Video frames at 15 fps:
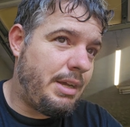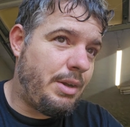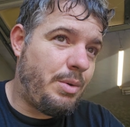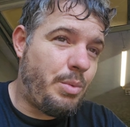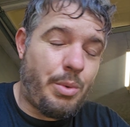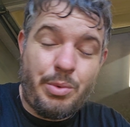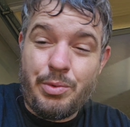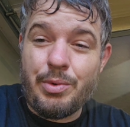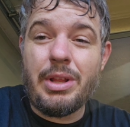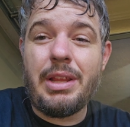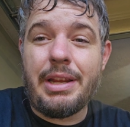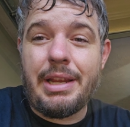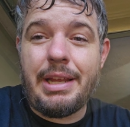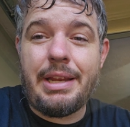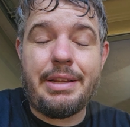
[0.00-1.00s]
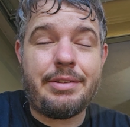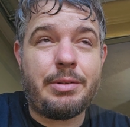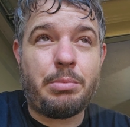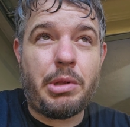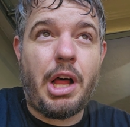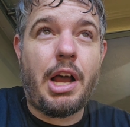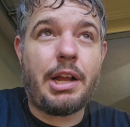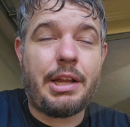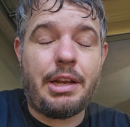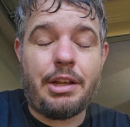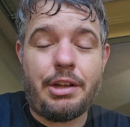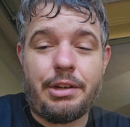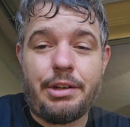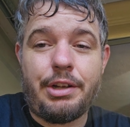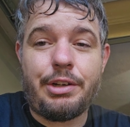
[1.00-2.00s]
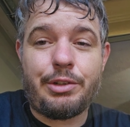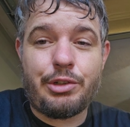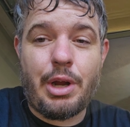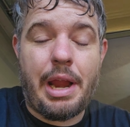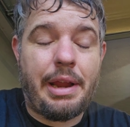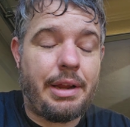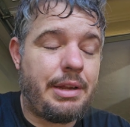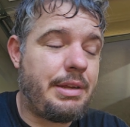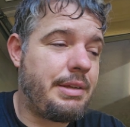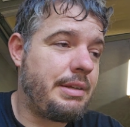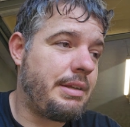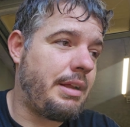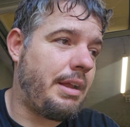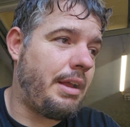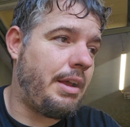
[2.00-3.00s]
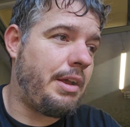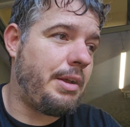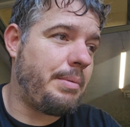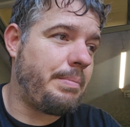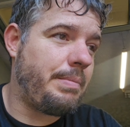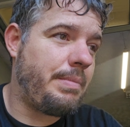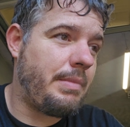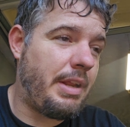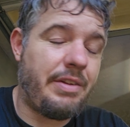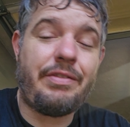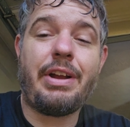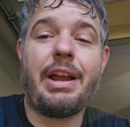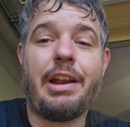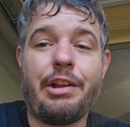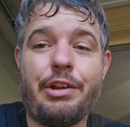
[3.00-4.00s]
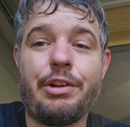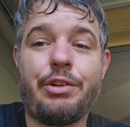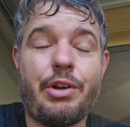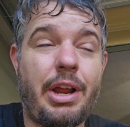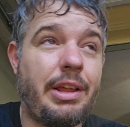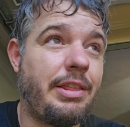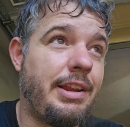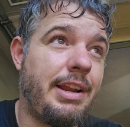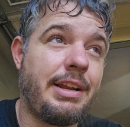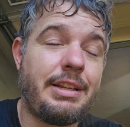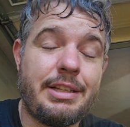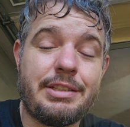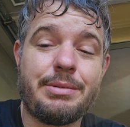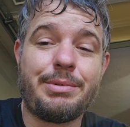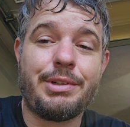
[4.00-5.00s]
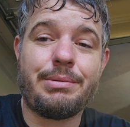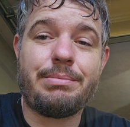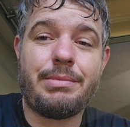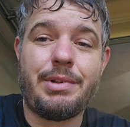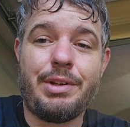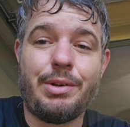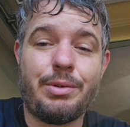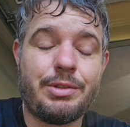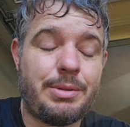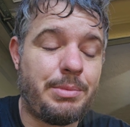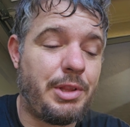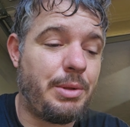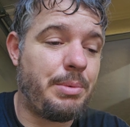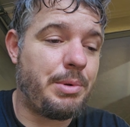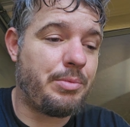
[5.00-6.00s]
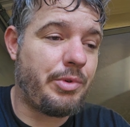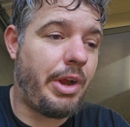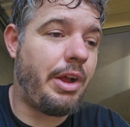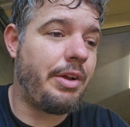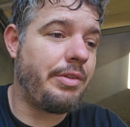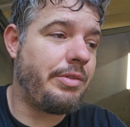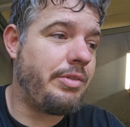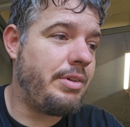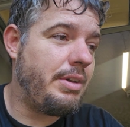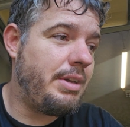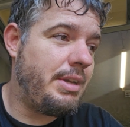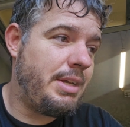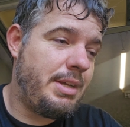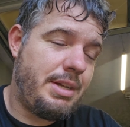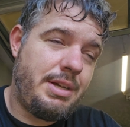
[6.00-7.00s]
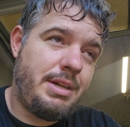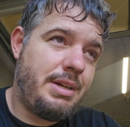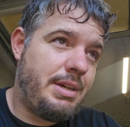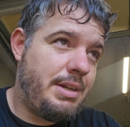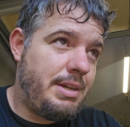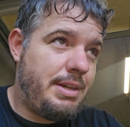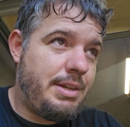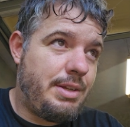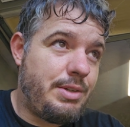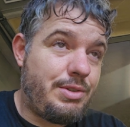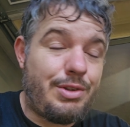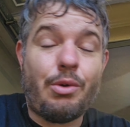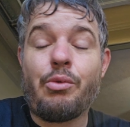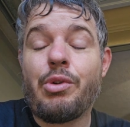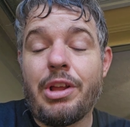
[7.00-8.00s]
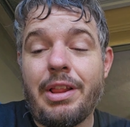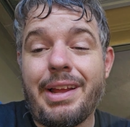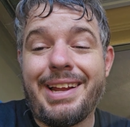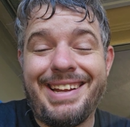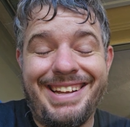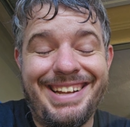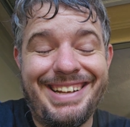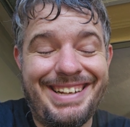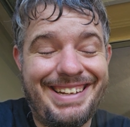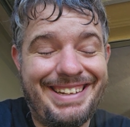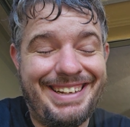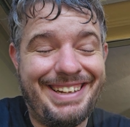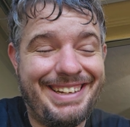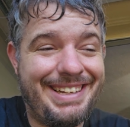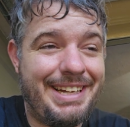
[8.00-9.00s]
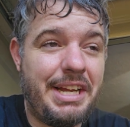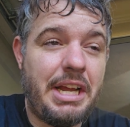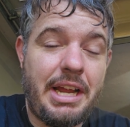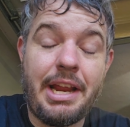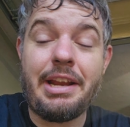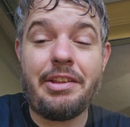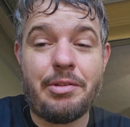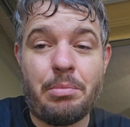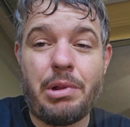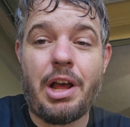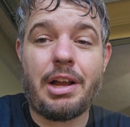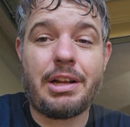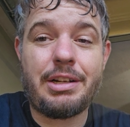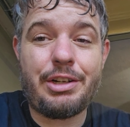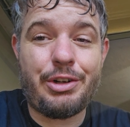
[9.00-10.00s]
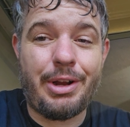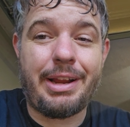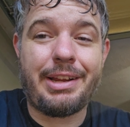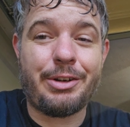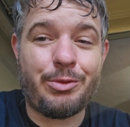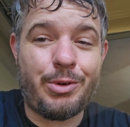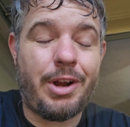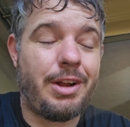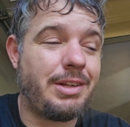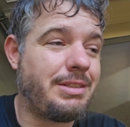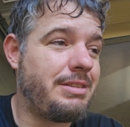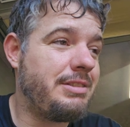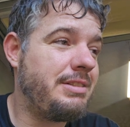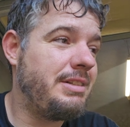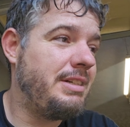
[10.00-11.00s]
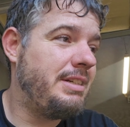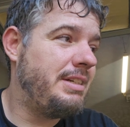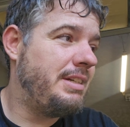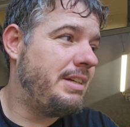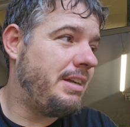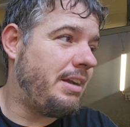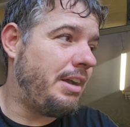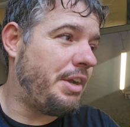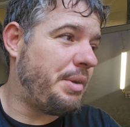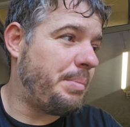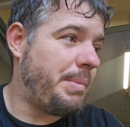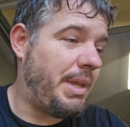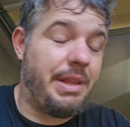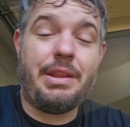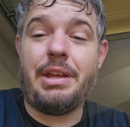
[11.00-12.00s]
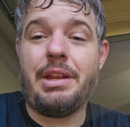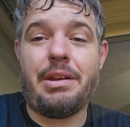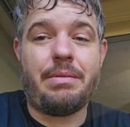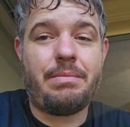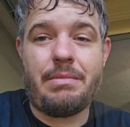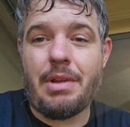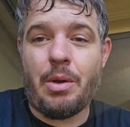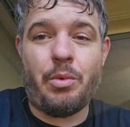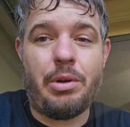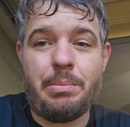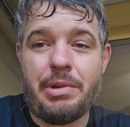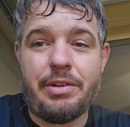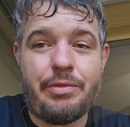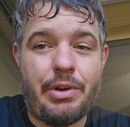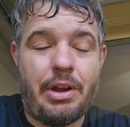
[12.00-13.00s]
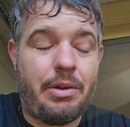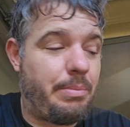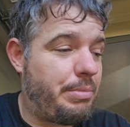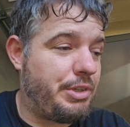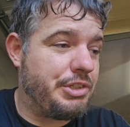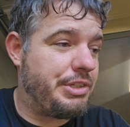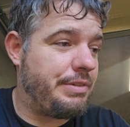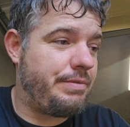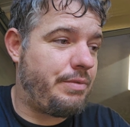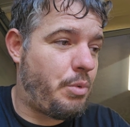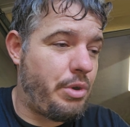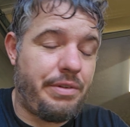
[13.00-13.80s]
What we really need is a block and a good crank. And if I got a good crank, then I'd get some, some aluminum rods. So really, it needs a block, crank, and rods. And then I wouldn't be afraid to push it 40,